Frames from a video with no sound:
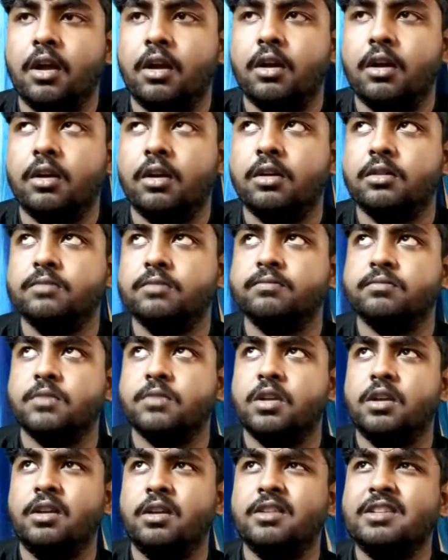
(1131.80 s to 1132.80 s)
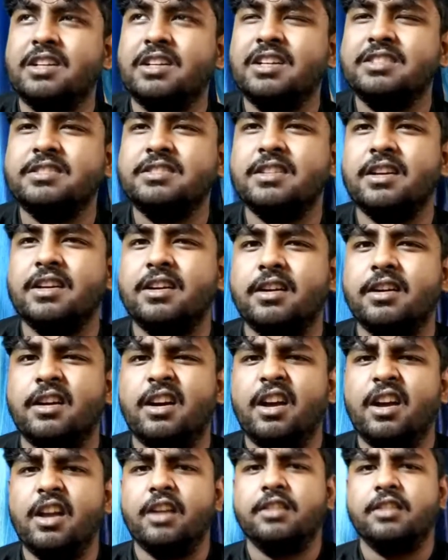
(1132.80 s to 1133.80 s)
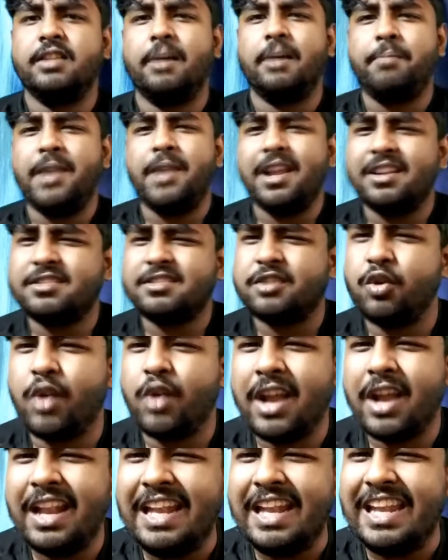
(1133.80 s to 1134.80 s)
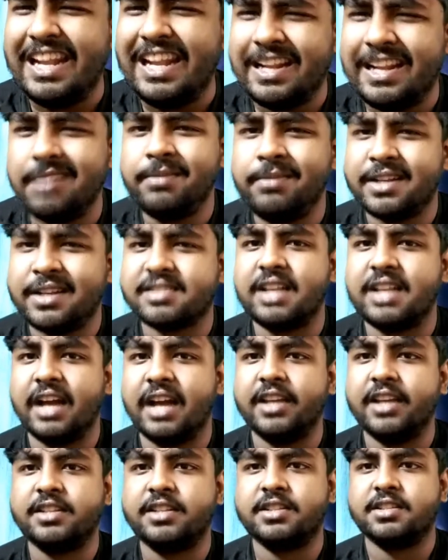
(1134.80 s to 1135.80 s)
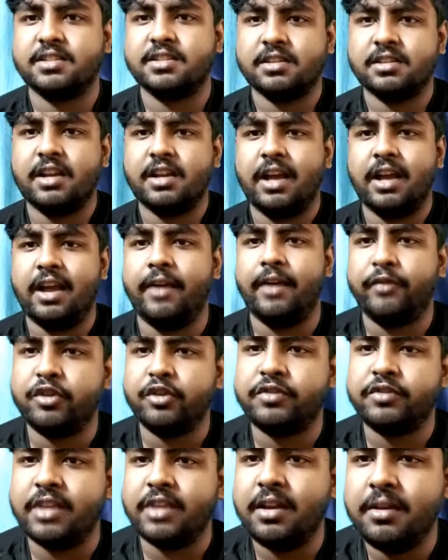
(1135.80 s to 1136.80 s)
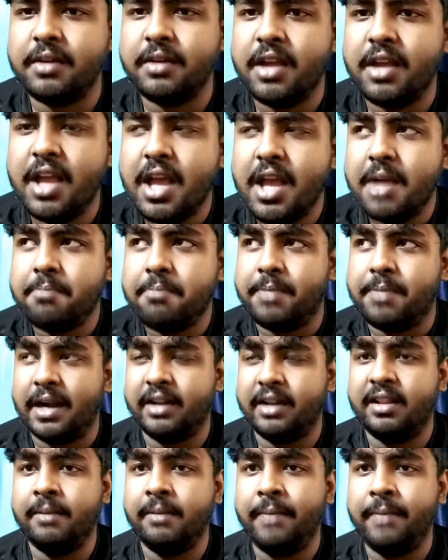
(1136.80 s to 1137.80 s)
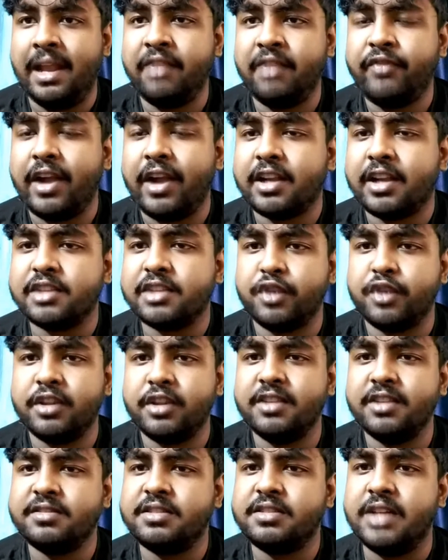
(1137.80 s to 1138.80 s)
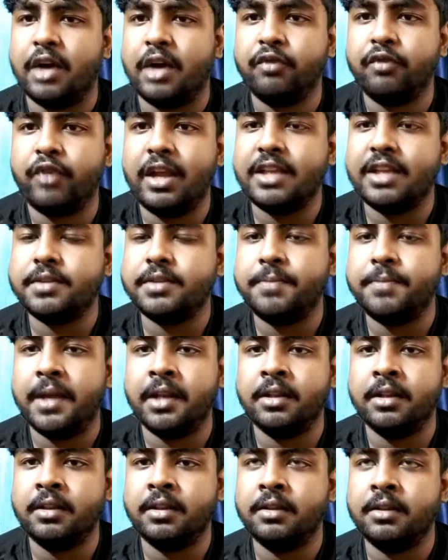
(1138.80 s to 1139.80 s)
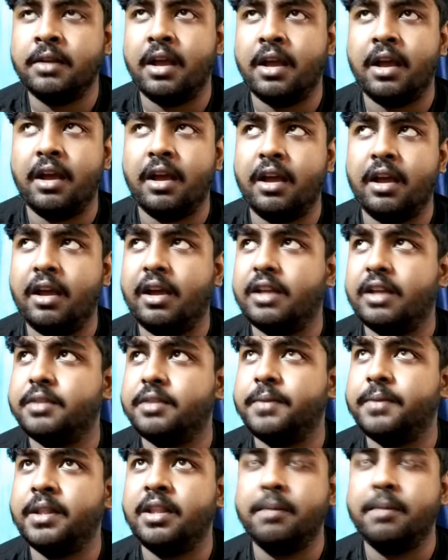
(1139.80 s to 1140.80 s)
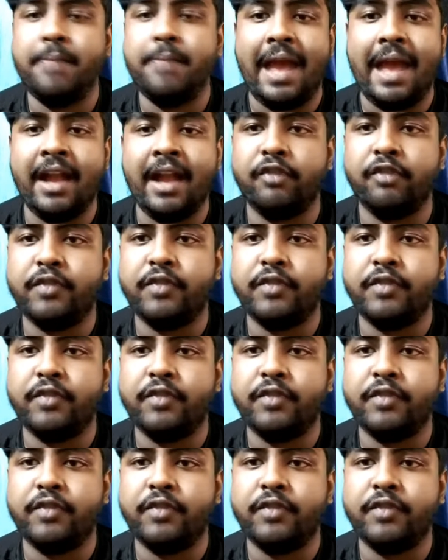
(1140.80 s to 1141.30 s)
um, uh, the players look a little bit sluggish, I have to say. But the main factors for this downfall has been the ban of